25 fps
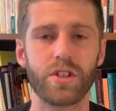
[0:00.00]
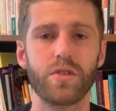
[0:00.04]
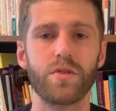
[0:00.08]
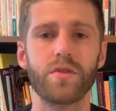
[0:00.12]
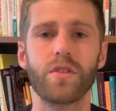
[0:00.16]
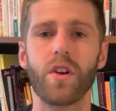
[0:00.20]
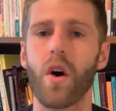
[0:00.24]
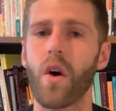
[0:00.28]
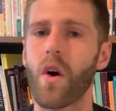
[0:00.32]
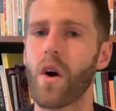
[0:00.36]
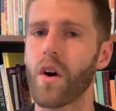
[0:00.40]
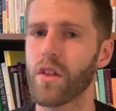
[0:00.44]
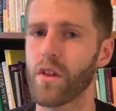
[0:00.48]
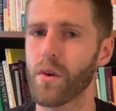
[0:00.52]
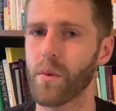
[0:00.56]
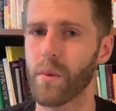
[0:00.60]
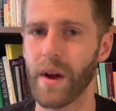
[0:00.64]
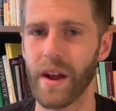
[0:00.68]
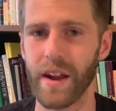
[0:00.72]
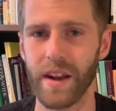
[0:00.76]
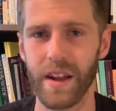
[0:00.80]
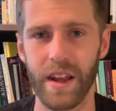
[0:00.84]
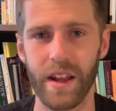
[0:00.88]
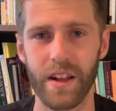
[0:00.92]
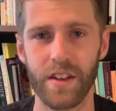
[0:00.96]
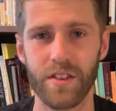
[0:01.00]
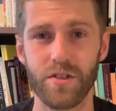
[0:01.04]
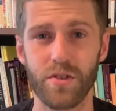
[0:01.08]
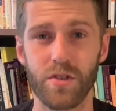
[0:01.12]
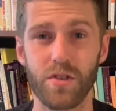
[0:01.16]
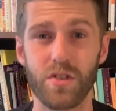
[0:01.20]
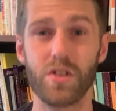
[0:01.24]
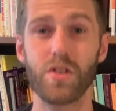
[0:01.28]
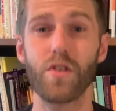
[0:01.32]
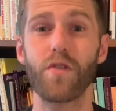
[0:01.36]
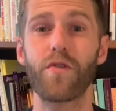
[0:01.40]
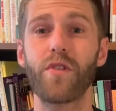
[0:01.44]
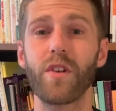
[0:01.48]
you know all the right
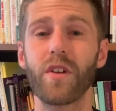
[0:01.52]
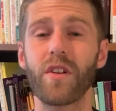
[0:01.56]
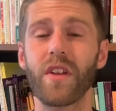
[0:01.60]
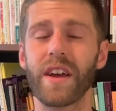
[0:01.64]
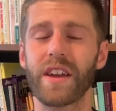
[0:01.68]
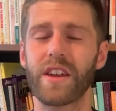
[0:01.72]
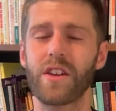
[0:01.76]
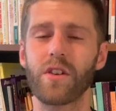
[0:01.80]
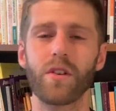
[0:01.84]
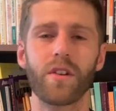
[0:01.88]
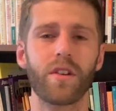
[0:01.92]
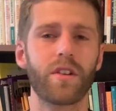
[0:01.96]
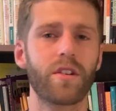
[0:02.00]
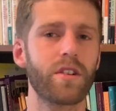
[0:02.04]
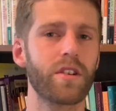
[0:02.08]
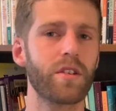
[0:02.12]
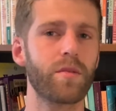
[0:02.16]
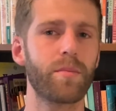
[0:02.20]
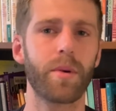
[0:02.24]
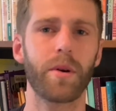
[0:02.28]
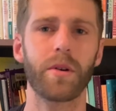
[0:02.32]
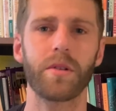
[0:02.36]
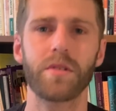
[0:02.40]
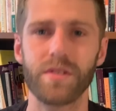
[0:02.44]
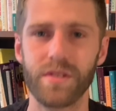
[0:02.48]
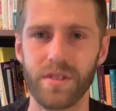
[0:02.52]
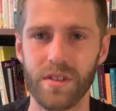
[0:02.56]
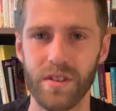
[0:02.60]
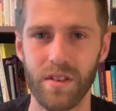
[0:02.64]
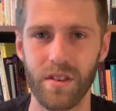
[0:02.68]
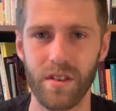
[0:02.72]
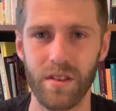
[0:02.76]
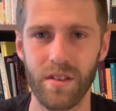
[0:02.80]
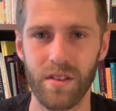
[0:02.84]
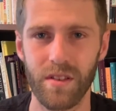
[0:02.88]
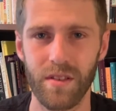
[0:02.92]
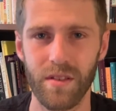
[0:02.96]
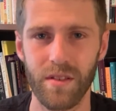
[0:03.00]
answers, you feel like you're a good person.
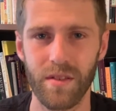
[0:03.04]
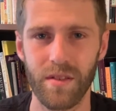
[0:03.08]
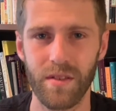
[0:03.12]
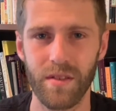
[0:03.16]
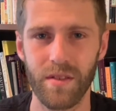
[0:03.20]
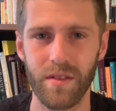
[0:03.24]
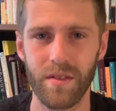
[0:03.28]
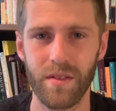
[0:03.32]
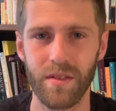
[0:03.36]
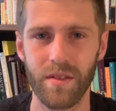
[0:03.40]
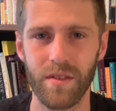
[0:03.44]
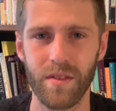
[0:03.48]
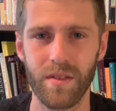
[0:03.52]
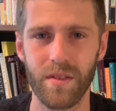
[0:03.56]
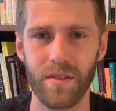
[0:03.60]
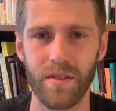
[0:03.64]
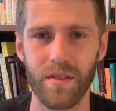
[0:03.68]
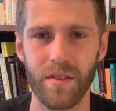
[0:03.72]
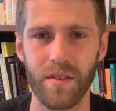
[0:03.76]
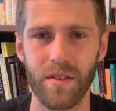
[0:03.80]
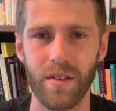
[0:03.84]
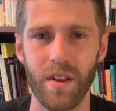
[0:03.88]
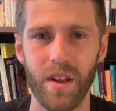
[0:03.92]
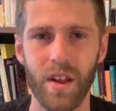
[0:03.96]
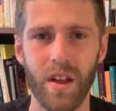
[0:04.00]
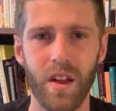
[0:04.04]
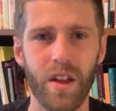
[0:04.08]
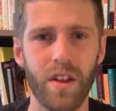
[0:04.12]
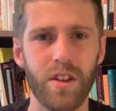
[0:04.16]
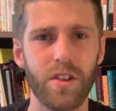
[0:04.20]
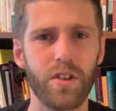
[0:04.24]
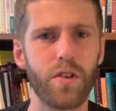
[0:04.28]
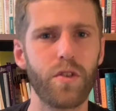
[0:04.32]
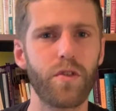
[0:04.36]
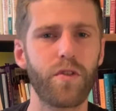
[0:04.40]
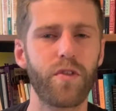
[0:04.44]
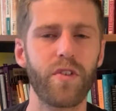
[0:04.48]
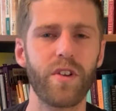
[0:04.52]

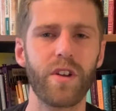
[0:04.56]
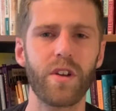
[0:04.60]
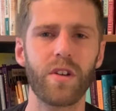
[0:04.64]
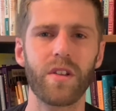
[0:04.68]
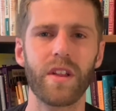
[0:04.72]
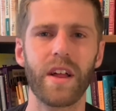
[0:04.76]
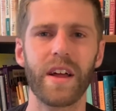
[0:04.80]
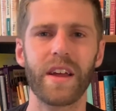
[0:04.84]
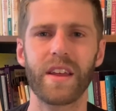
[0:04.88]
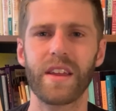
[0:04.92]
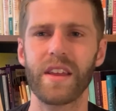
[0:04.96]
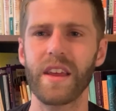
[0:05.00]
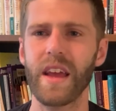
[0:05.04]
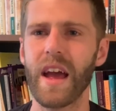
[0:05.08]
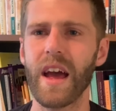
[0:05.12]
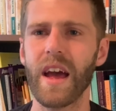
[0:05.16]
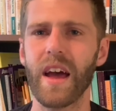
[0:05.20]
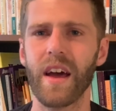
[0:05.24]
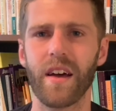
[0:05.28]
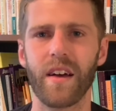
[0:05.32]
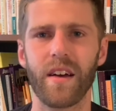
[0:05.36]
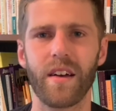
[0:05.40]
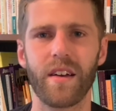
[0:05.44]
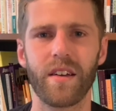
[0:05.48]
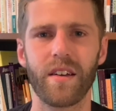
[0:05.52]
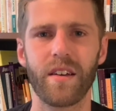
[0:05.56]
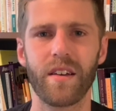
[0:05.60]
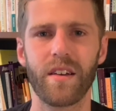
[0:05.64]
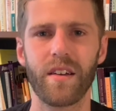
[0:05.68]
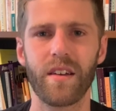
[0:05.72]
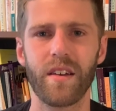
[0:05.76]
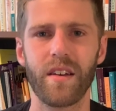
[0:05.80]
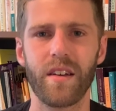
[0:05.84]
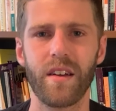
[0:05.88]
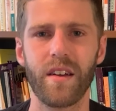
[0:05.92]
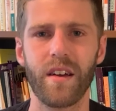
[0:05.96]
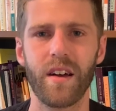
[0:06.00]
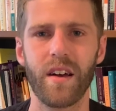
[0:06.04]
You feel like, yeah,
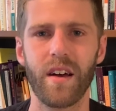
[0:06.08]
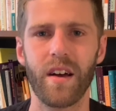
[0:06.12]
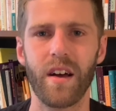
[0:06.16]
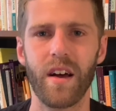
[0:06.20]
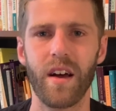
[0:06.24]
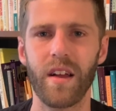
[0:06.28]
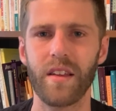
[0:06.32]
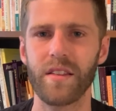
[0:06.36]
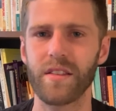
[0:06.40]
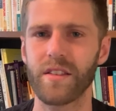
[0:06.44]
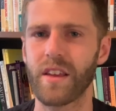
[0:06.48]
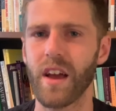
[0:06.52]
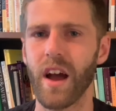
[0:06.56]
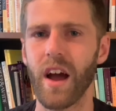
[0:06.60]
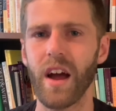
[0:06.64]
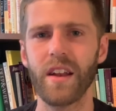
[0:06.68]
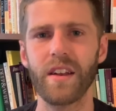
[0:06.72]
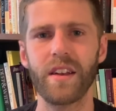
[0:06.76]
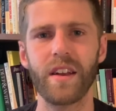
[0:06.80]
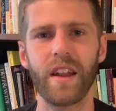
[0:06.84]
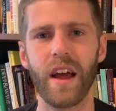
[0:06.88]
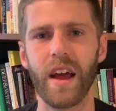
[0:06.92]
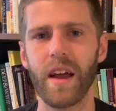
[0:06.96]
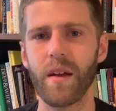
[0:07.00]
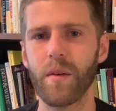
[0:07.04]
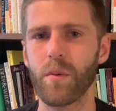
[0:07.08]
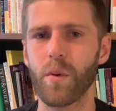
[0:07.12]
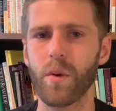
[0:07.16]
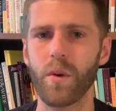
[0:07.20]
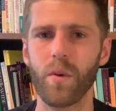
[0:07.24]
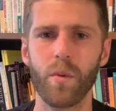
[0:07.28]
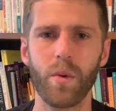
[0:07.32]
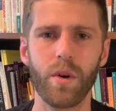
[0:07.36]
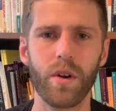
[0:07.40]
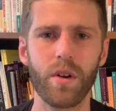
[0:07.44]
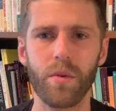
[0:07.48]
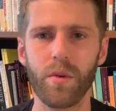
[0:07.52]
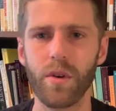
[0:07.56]
God and I,
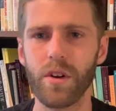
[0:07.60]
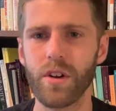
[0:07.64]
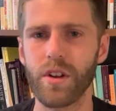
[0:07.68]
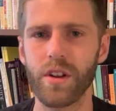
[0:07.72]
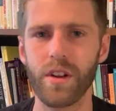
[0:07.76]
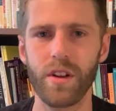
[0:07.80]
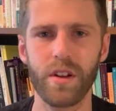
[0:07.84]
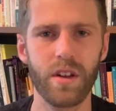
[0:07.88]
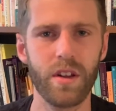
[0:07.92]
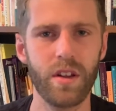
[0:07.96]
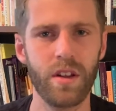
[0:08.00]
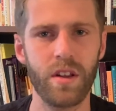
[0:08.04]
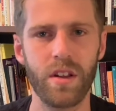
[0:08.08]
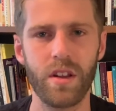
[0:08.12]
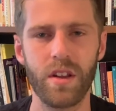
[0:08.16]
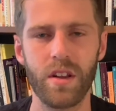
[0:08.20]
we're good.